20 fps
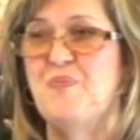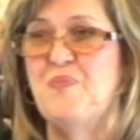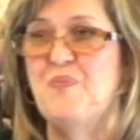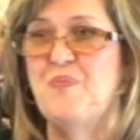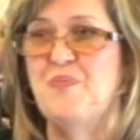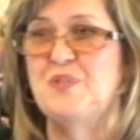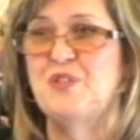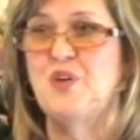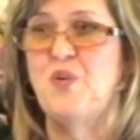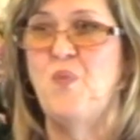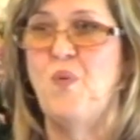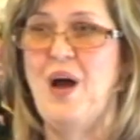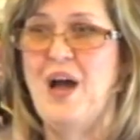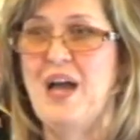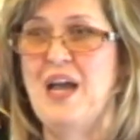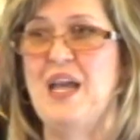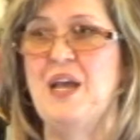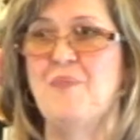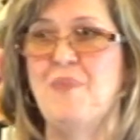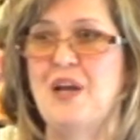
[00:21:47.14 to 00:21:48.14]
So
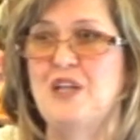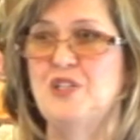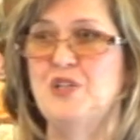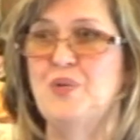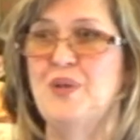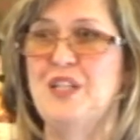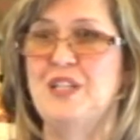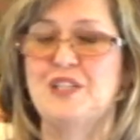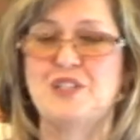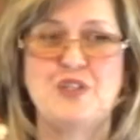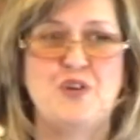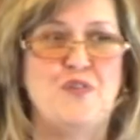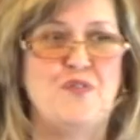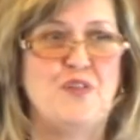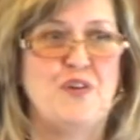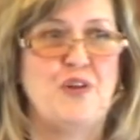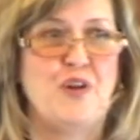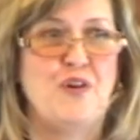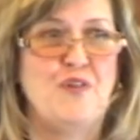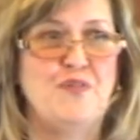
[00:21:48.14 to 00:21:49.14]
why am I doing this
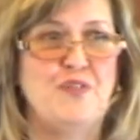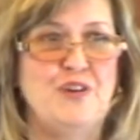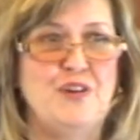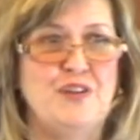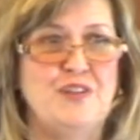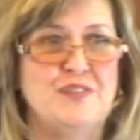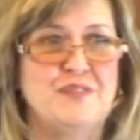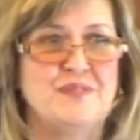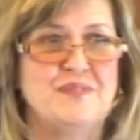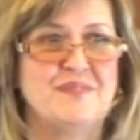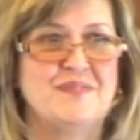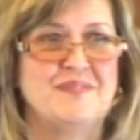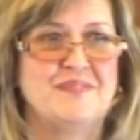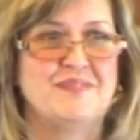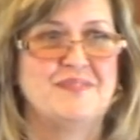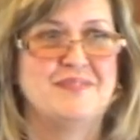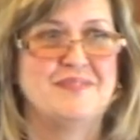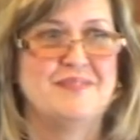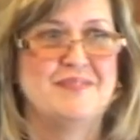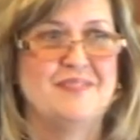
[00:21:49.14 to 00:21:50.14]
over and over?
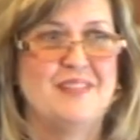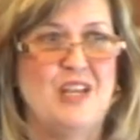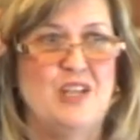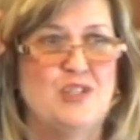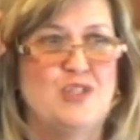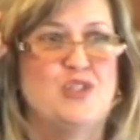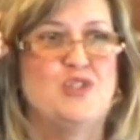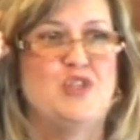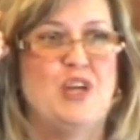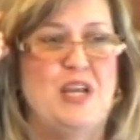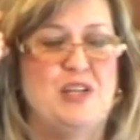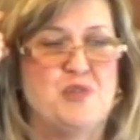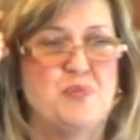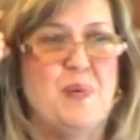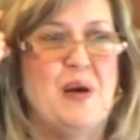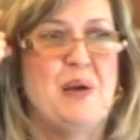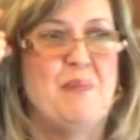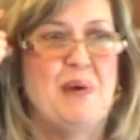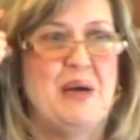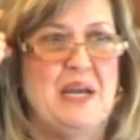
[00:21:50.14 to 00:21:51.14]
Is to change
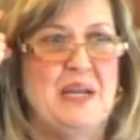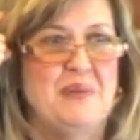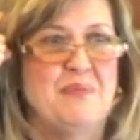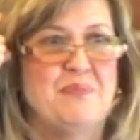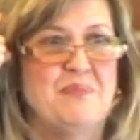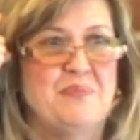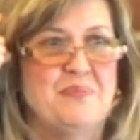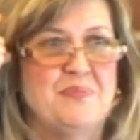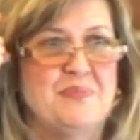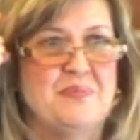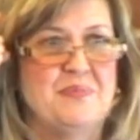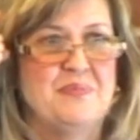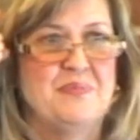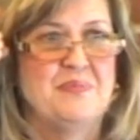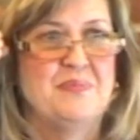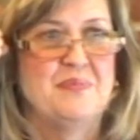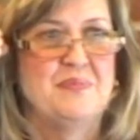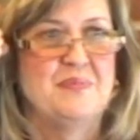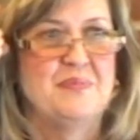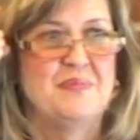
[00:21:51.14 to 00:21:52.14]
my mind.
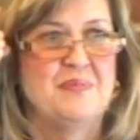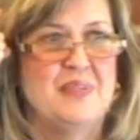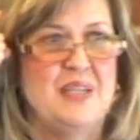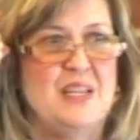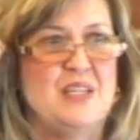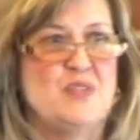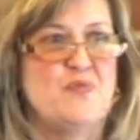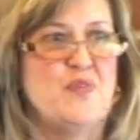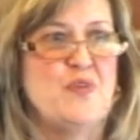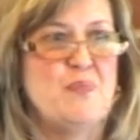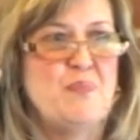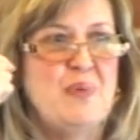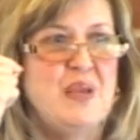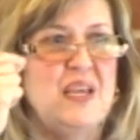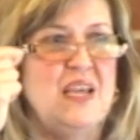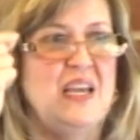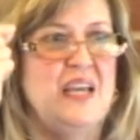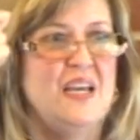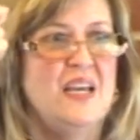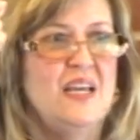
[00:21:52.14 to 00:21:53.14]
Is for
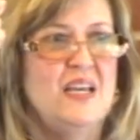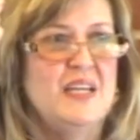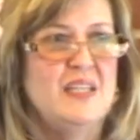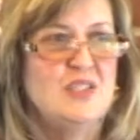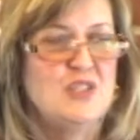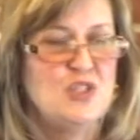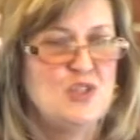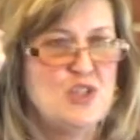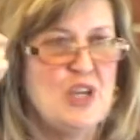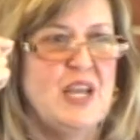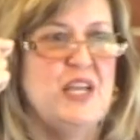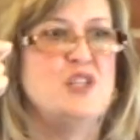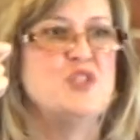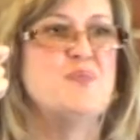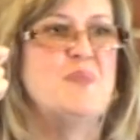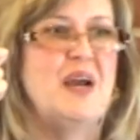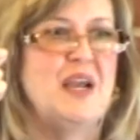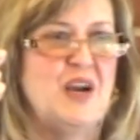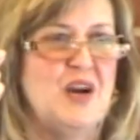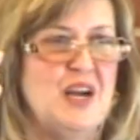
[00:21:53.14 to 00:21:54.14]
me to change
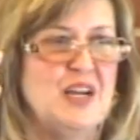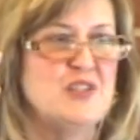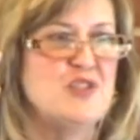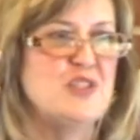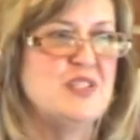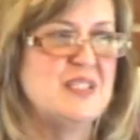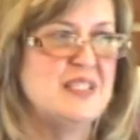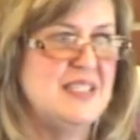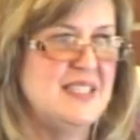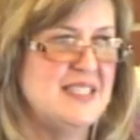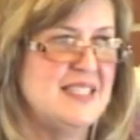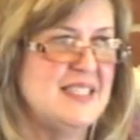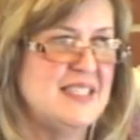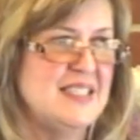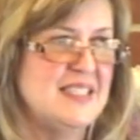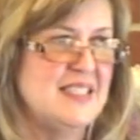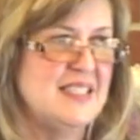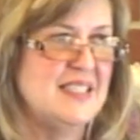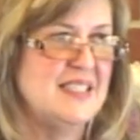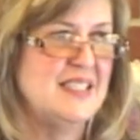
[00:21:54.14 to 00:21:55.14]
my consciousness.
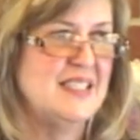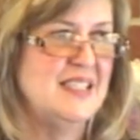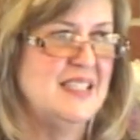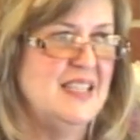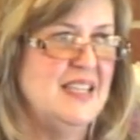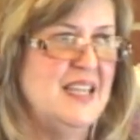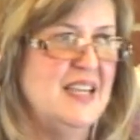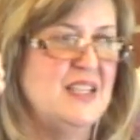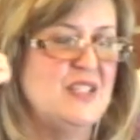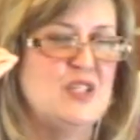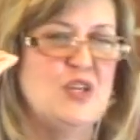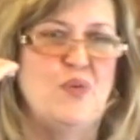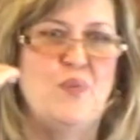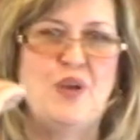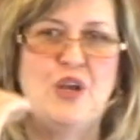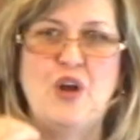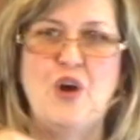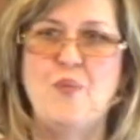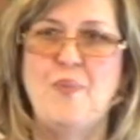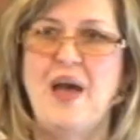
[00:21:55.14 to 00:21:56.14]
So
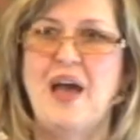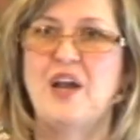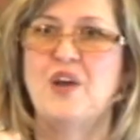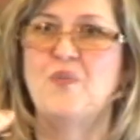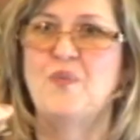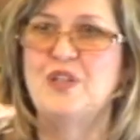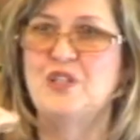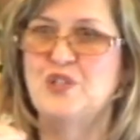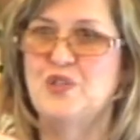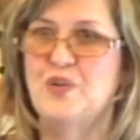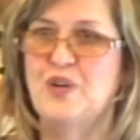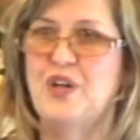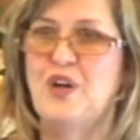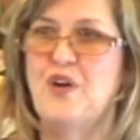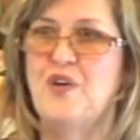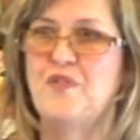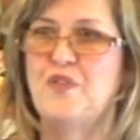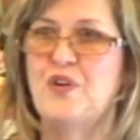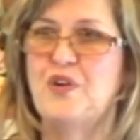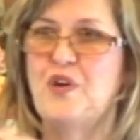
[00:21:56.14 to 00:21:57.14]
we go back and we do it
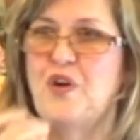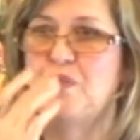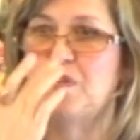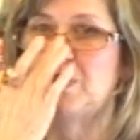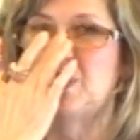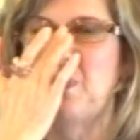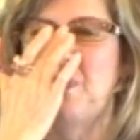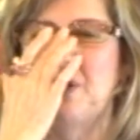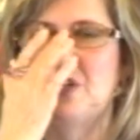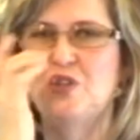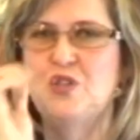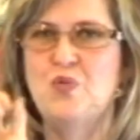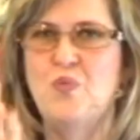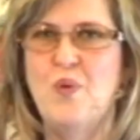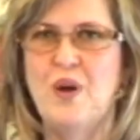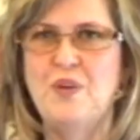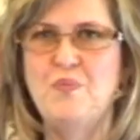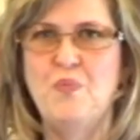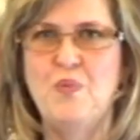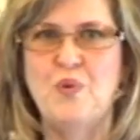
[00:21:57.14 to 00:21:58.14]
over and over. So I'm going to do
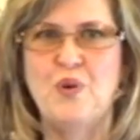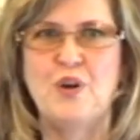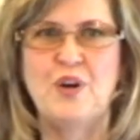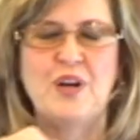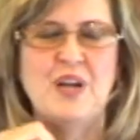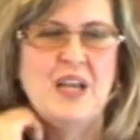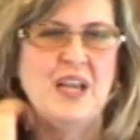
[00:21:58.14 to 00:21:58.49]
one more